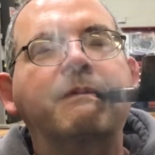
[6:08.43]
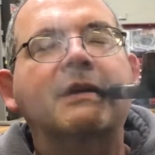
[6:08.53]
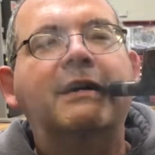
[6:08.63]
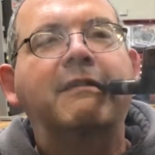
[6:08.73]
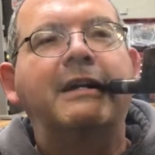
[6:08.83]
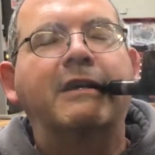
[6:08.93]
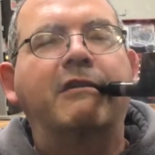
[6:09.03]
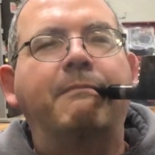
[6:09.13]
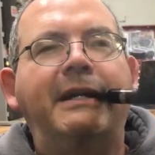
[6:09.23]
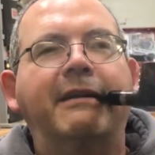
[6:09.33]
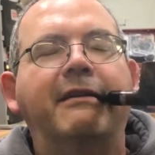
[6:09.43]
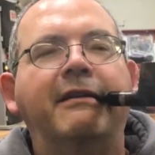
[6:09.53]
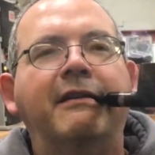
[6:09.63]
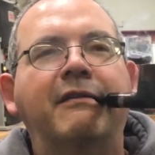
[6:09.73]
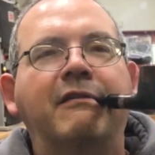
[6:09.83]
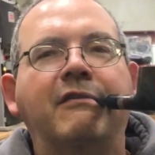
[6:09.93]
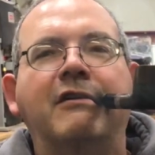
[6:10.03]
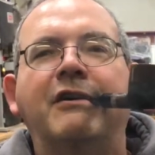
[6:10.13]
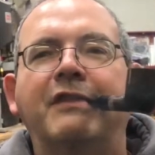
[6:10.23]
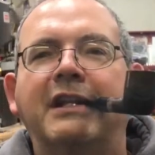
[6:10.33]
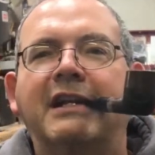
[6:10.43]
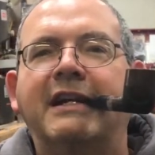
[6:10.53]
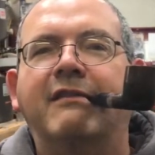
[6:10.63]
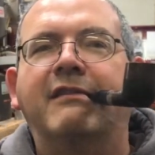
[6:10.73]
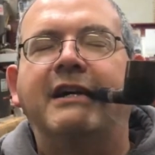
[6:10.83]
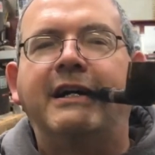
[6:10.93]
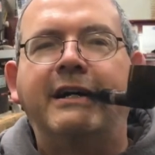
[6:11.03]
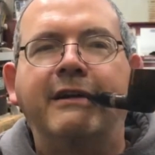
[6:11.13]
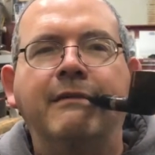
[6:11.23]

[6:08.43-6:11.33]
As I expected, this is on the light side.